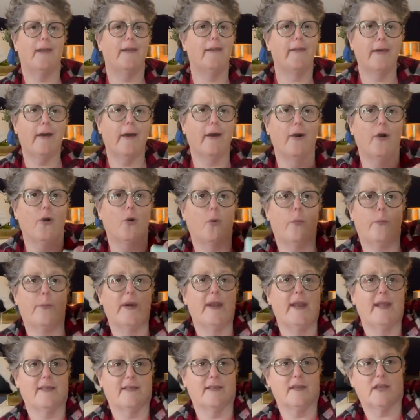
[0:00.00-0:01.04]
No.
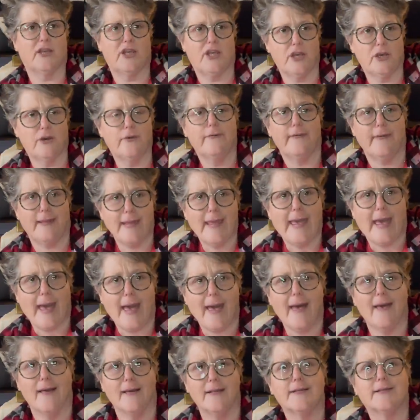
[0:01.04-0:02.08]
But is it cute?
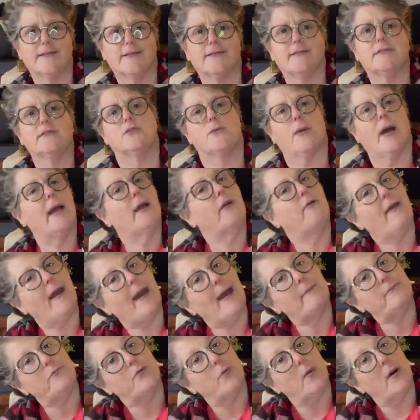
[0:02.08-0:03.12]
Yes. So I
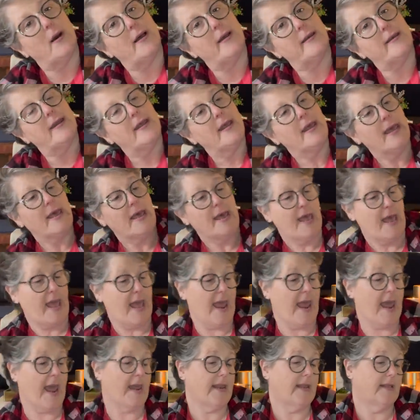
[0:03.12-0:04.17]
grabbed one.
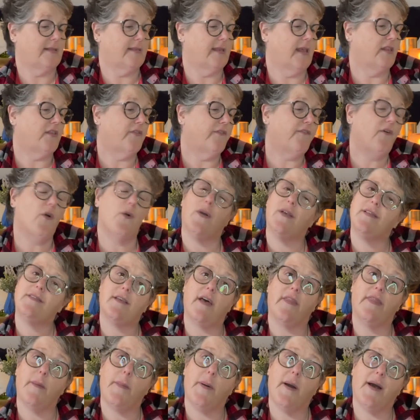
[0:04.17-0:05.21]
And it says focus
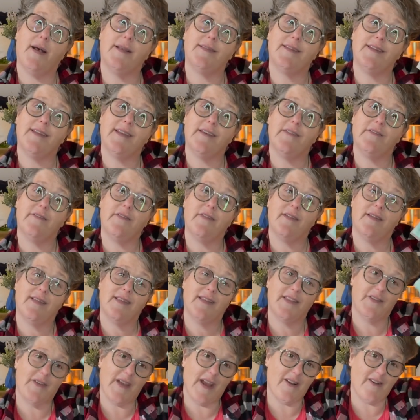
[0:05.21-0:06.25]
on the positive.
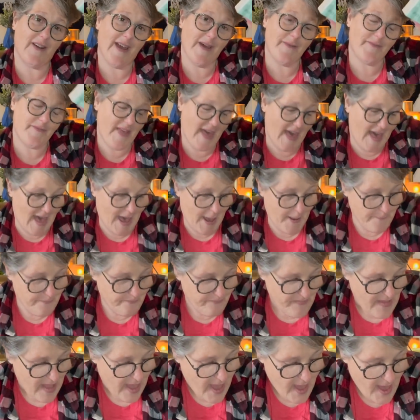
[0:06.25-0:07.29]
So I grabbed that.
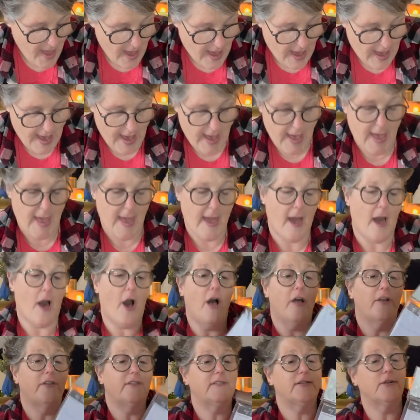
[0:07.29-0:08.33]
I
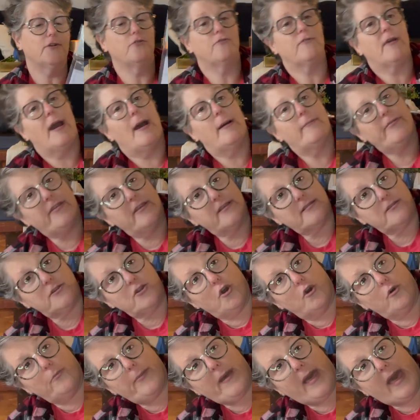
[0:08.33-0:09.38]
also grabbed this
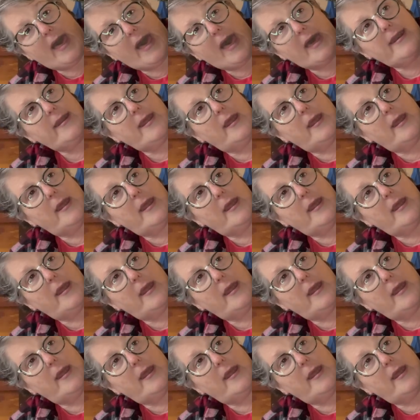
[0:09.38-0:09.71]
notepad.